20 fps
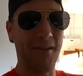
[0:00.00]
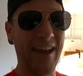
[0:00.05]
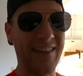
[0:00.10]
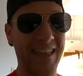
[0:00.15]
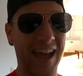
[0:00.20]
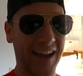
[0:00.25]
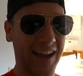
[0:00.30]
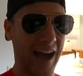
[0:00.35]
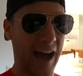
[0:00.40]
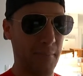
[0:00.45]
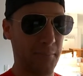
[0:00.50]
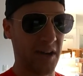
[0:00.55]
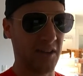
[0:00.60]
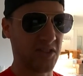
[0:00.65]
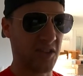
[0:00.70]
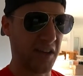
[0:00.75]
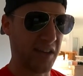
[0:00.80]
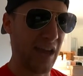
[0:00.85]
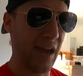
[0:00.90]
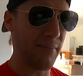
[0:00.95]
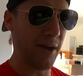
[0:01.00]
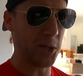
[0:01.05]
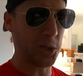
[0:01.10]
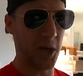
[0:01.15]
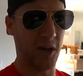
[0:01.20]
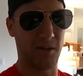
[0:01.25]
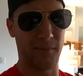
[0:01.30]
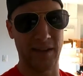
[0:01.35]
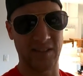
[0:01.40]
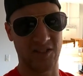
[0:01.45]
made that comment, I was like, yeah, my
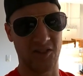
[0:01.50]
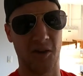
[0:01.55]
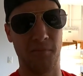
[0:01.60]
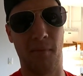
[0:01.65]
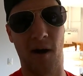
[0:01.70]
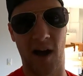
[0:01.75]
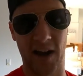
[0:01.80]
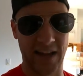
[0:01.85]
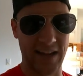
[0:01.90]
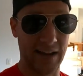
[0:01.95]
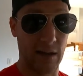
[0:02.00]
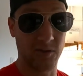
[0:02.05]
channel makes no money.